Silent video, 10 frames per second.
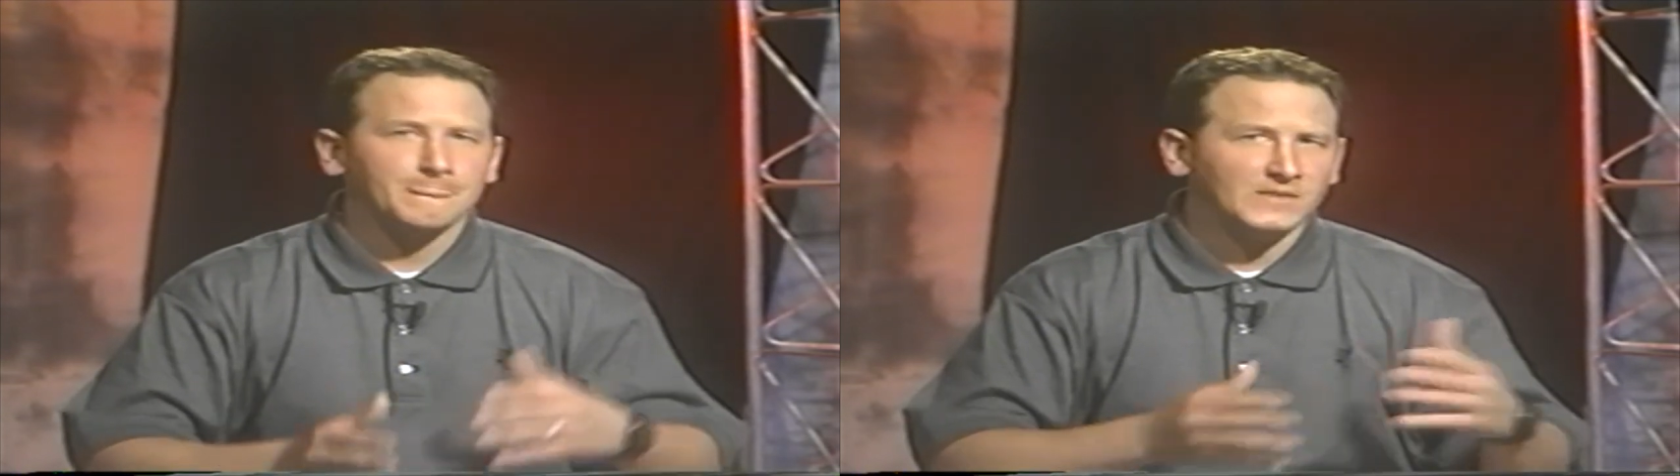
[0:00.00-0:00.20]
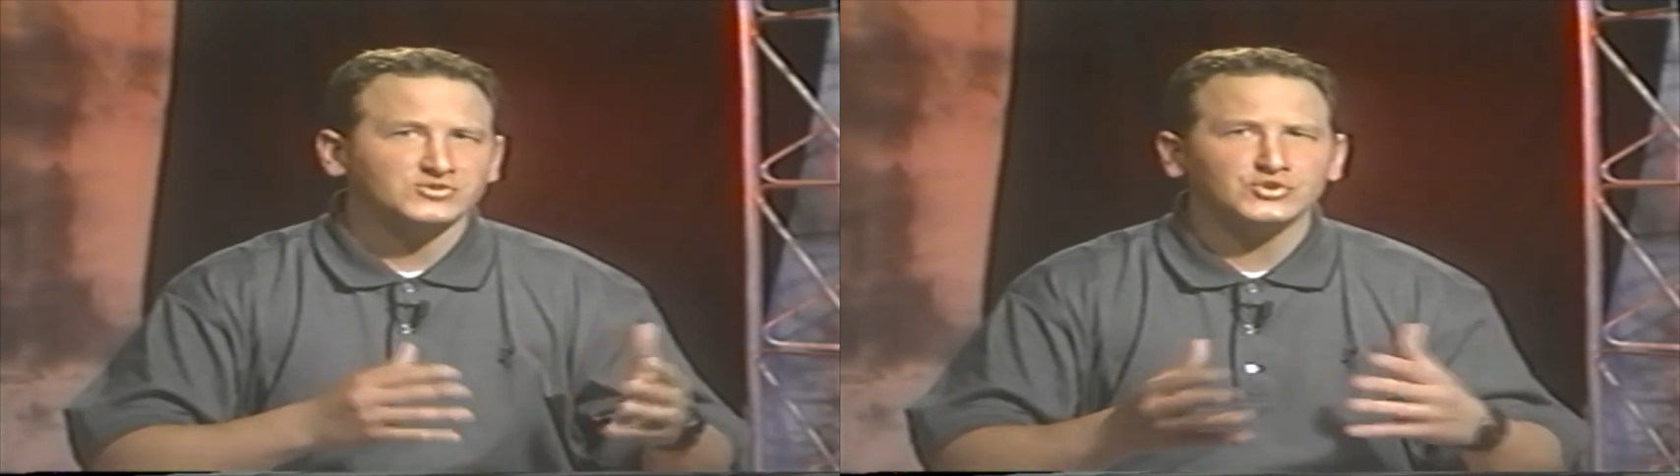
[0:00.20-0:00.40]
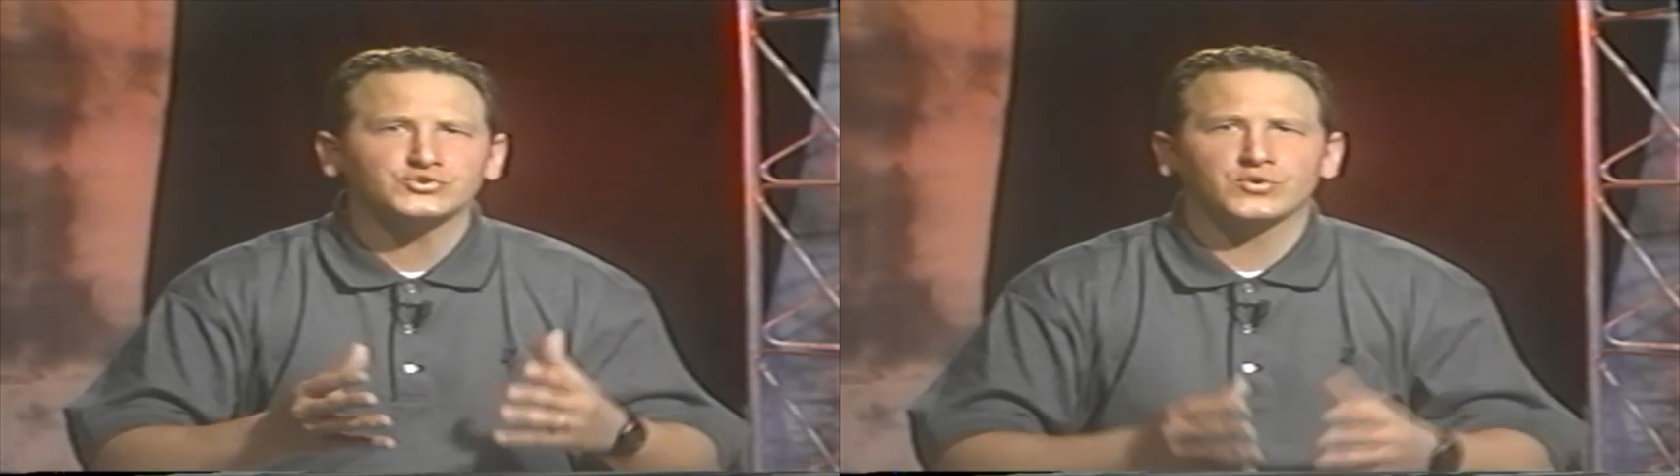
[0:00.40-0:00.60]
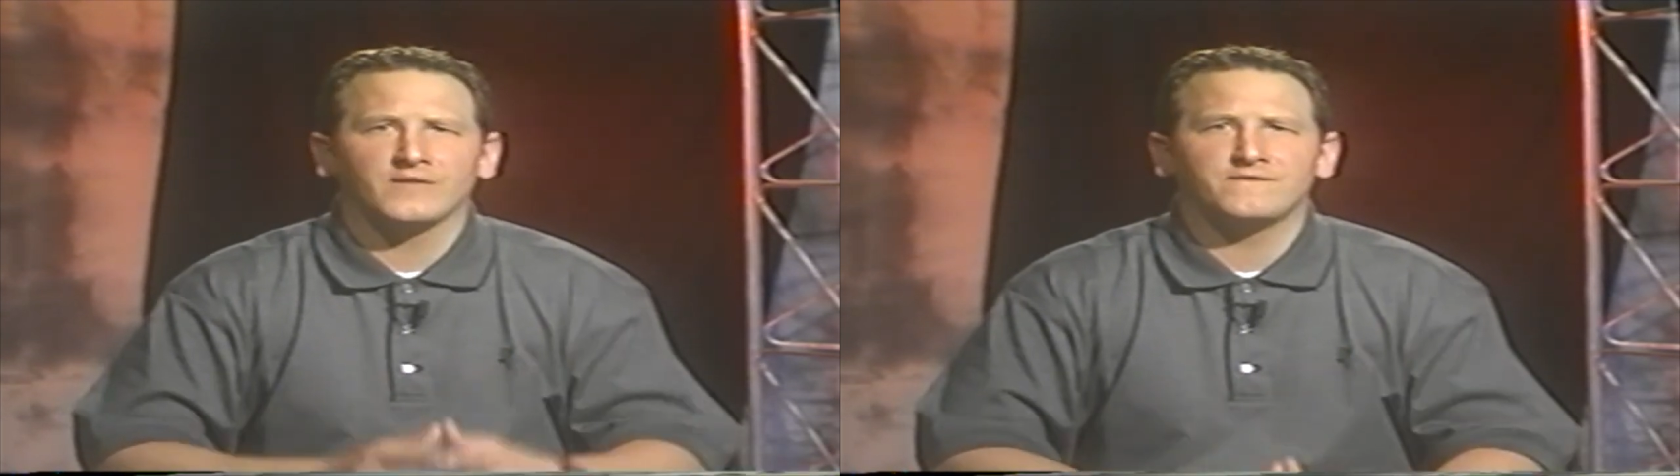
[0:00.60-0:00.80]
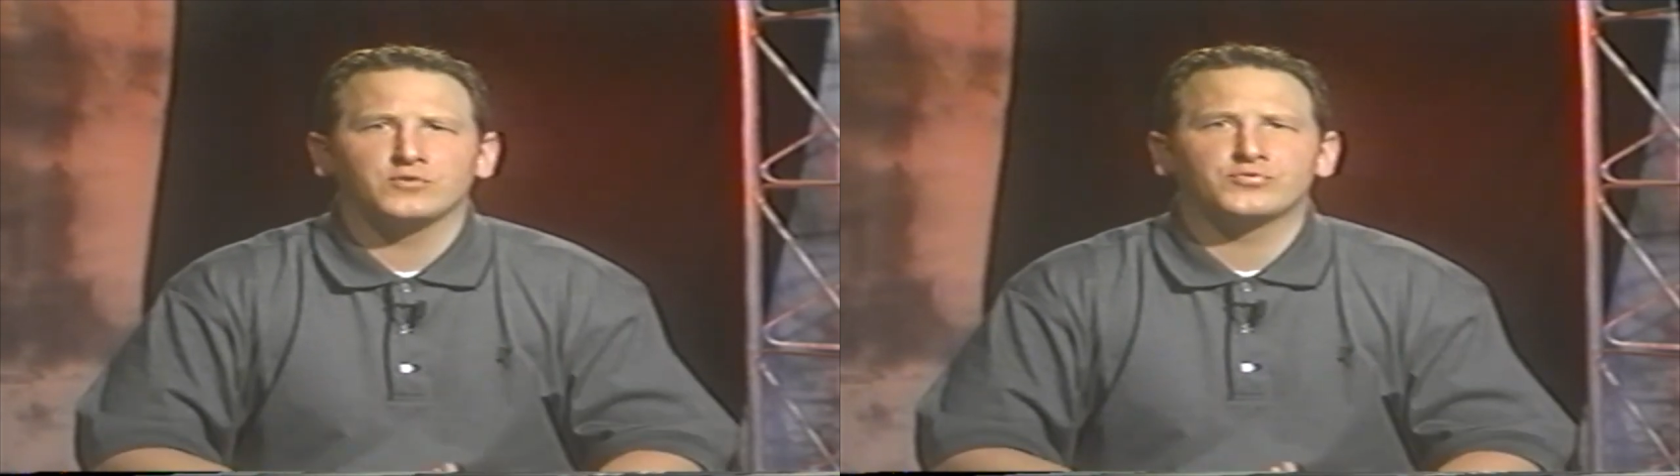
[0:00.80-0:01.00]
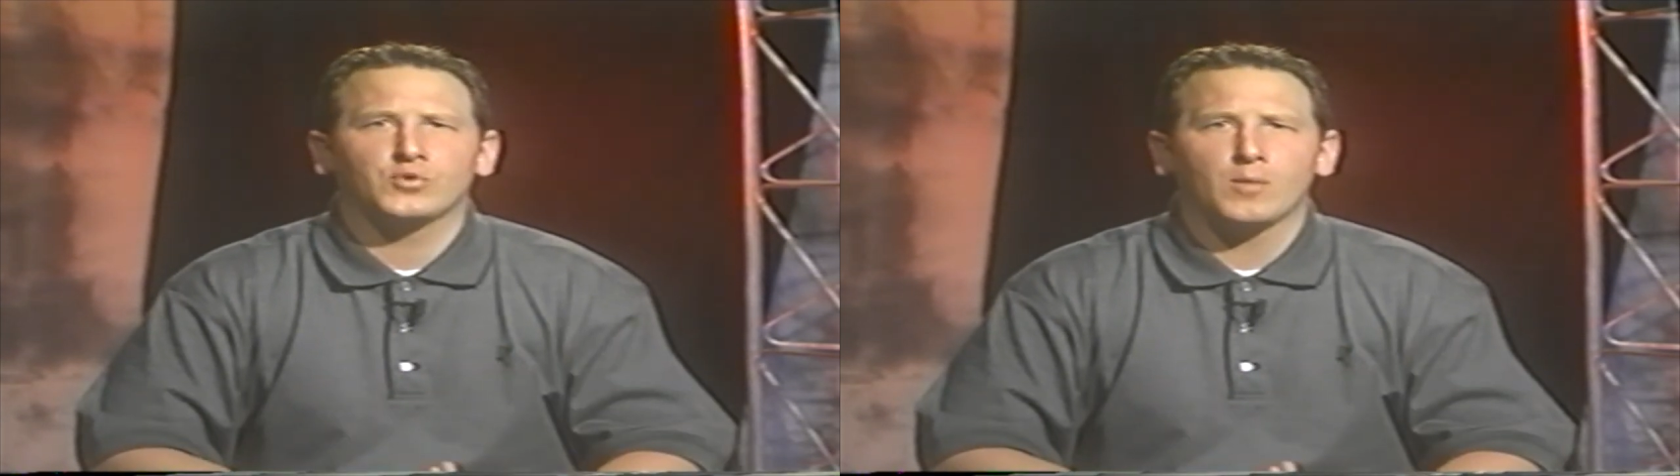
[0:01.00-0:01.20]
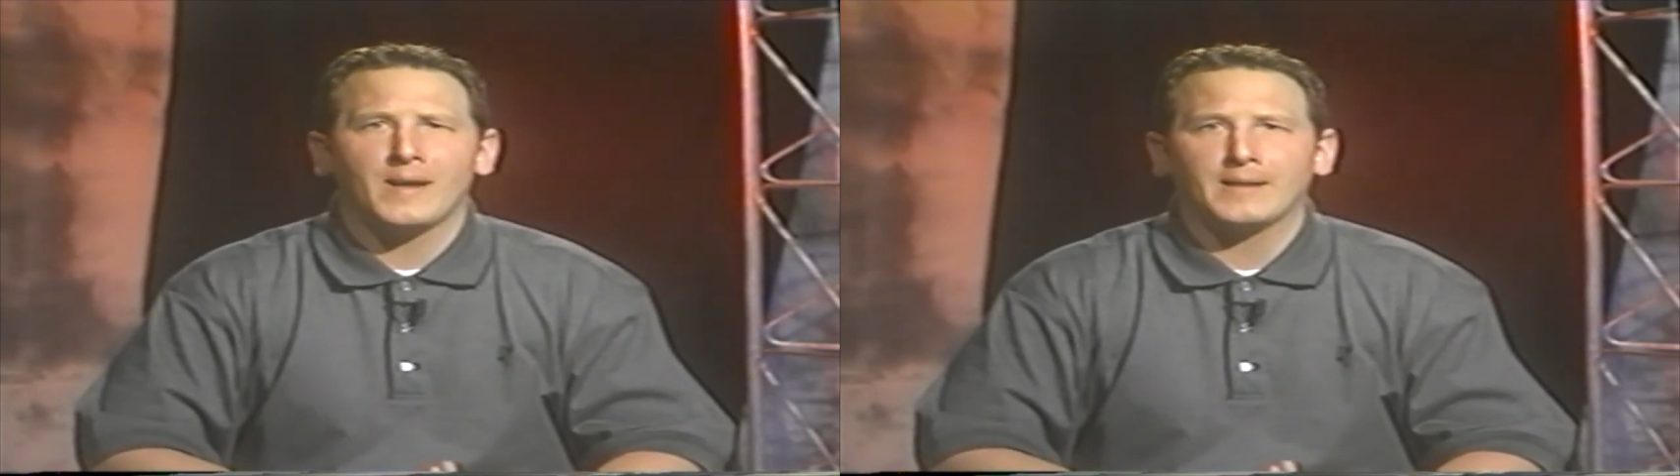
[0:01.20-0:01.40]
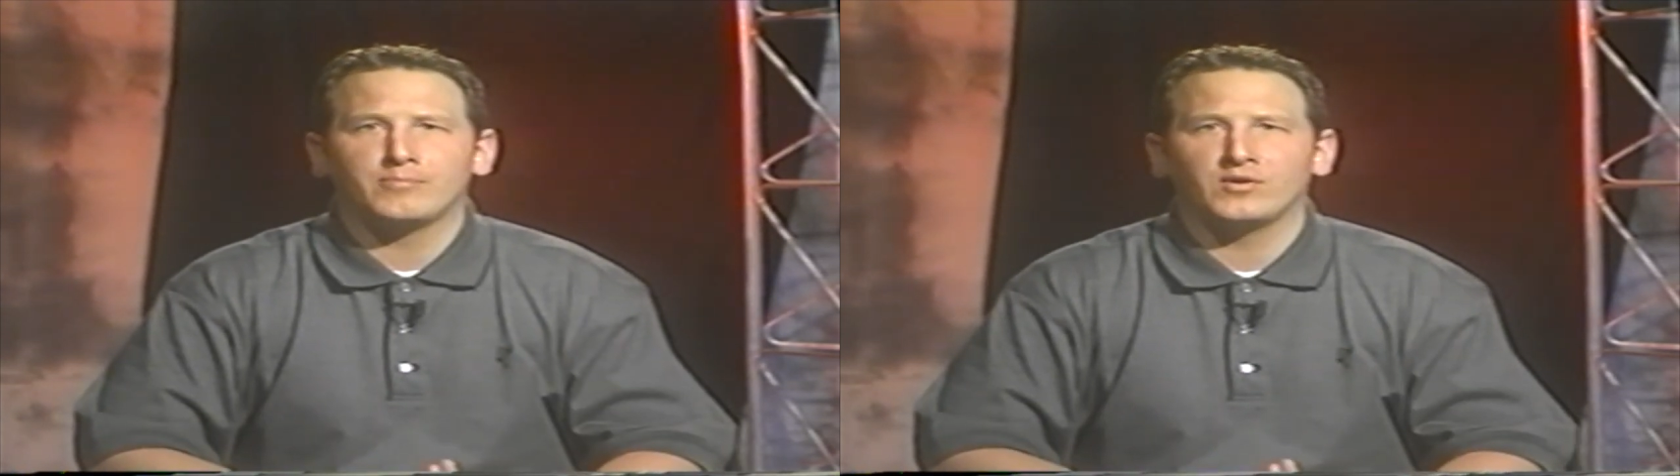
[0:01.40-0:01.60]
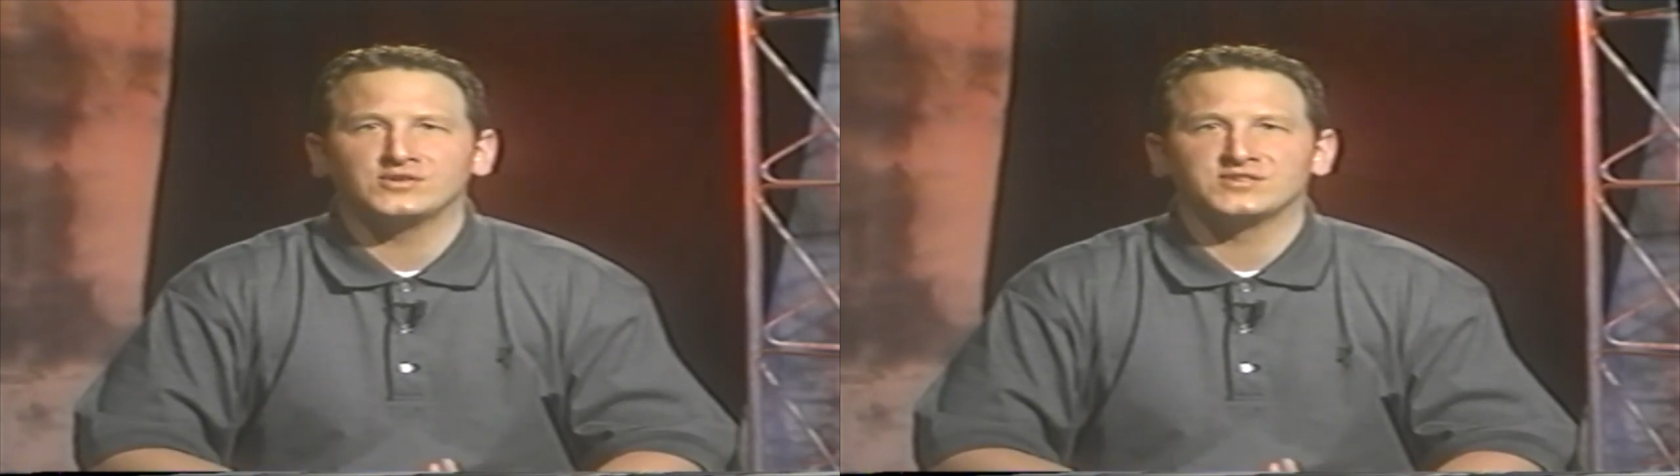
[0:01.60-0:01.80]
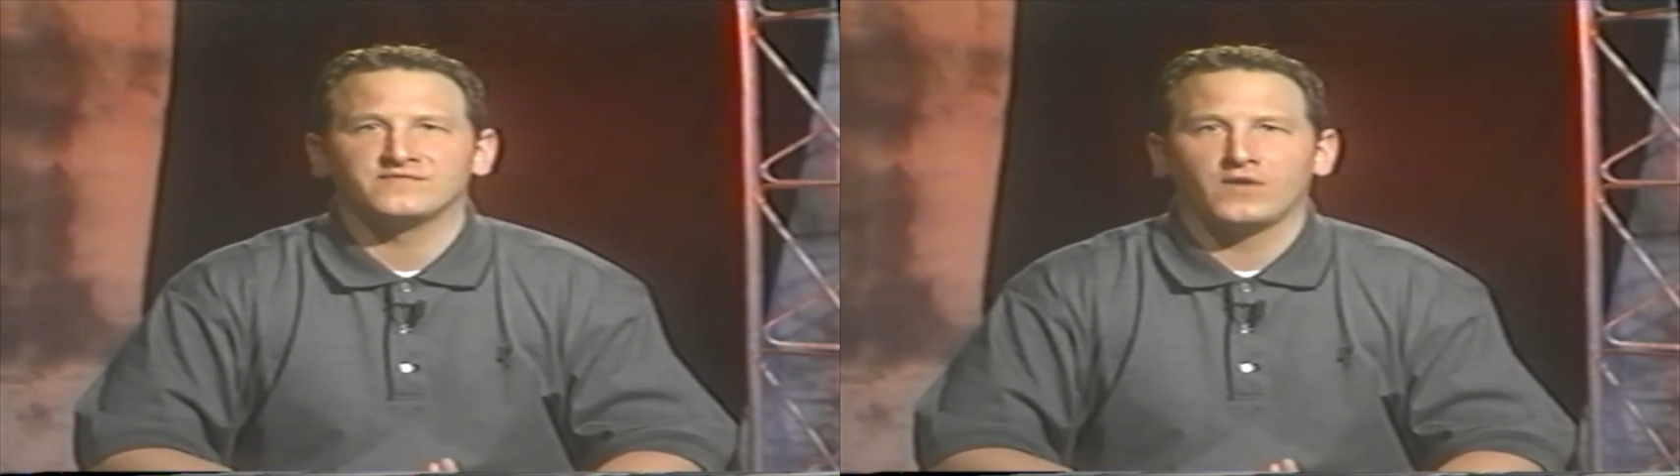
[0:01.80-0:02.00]
there's usually a few throwback
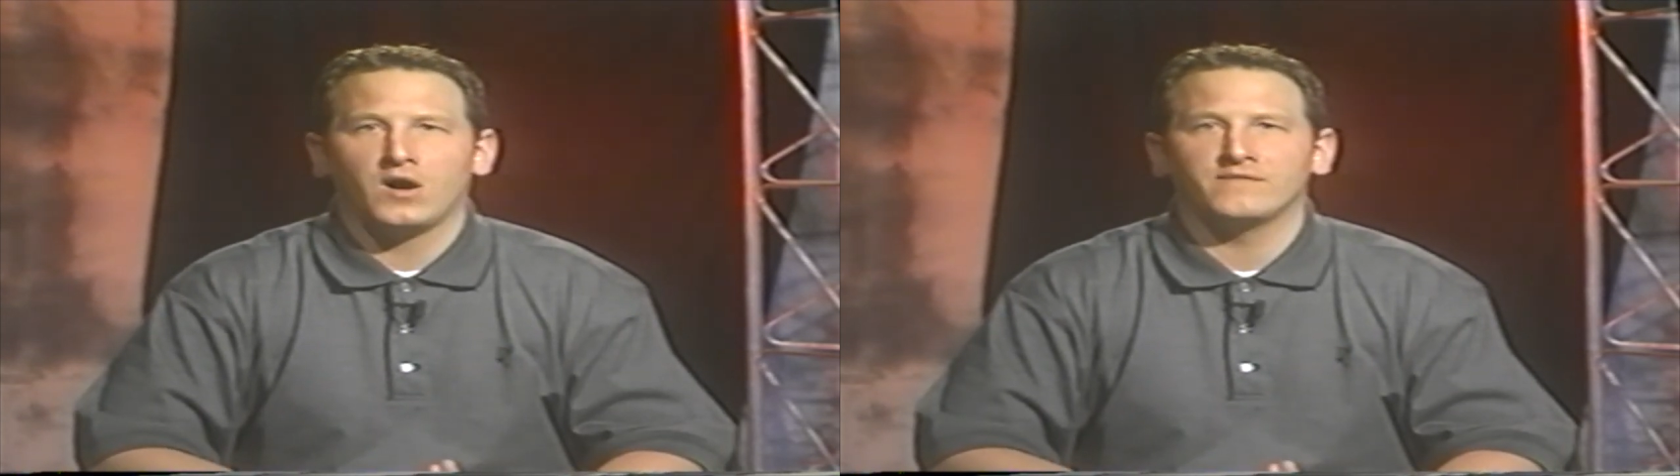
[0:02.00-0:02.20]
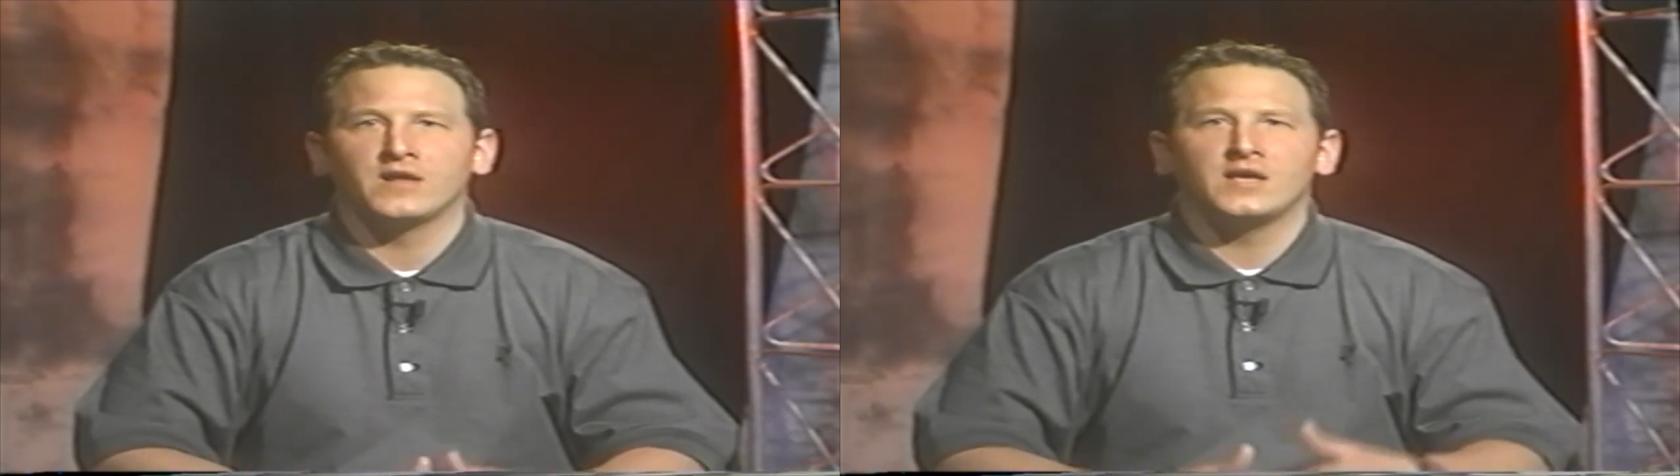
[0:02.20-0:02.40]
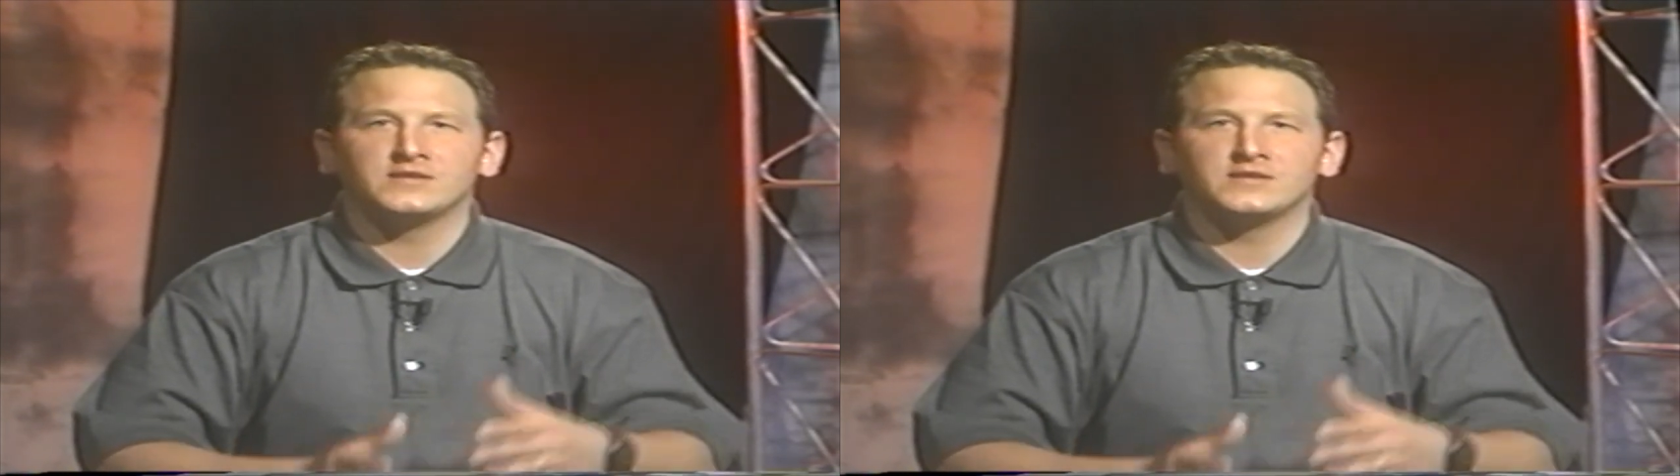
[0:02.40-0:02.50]
players involved